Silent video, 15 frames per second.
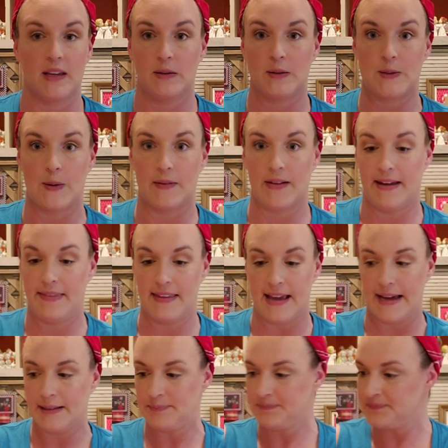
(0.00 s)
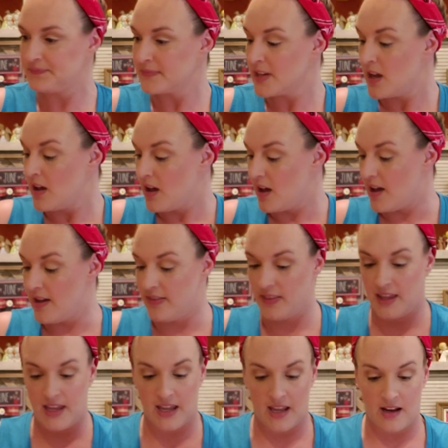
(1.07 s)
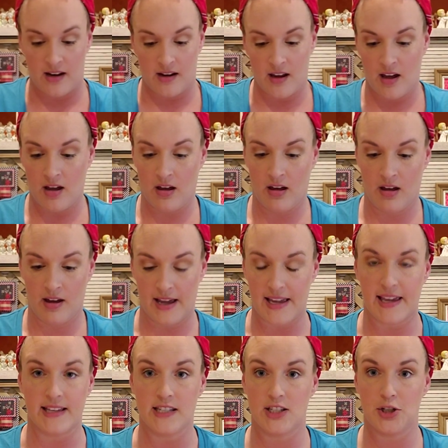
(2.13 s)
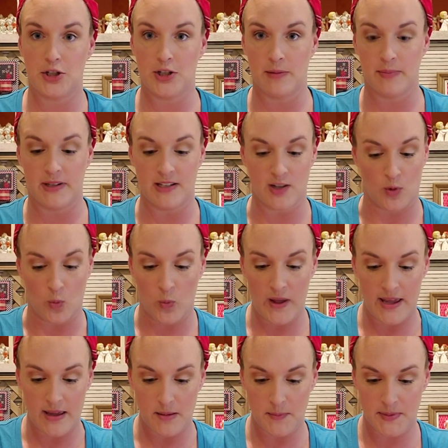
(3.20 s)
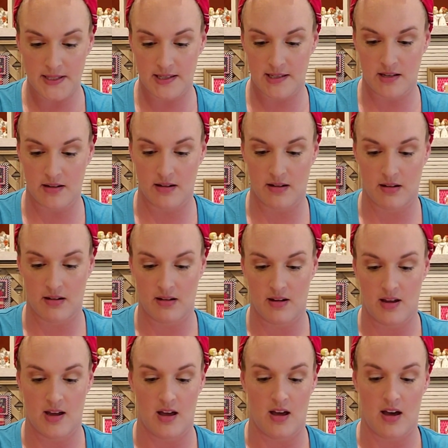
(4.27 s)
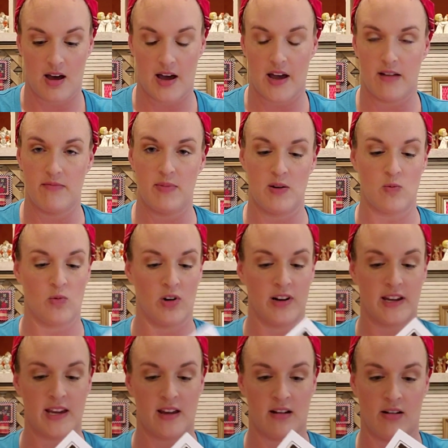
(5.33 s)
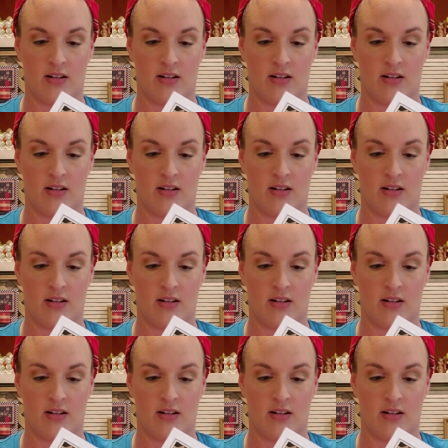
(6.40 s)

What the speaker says: So I've got that. And then I guess to jump into whips, I've been working